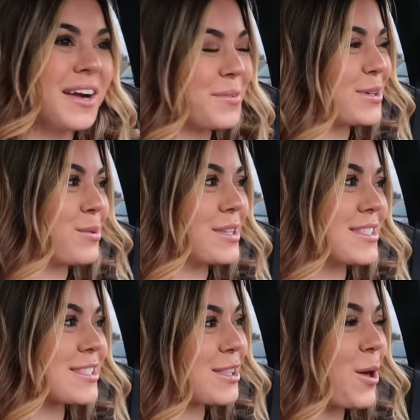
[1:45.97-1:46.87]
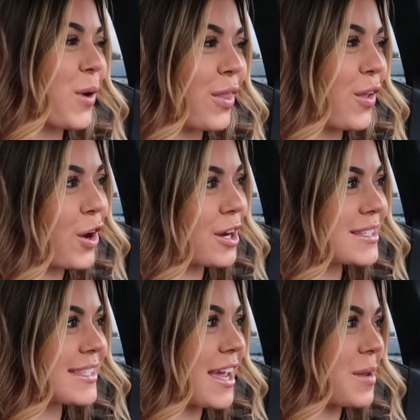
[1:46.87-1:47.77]
I wonder what slogan they're gonna
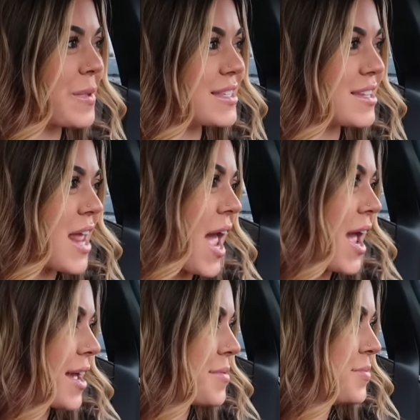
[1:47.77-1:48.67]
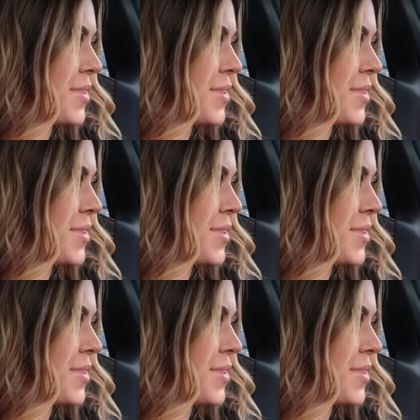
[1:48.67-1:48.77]
say to me today.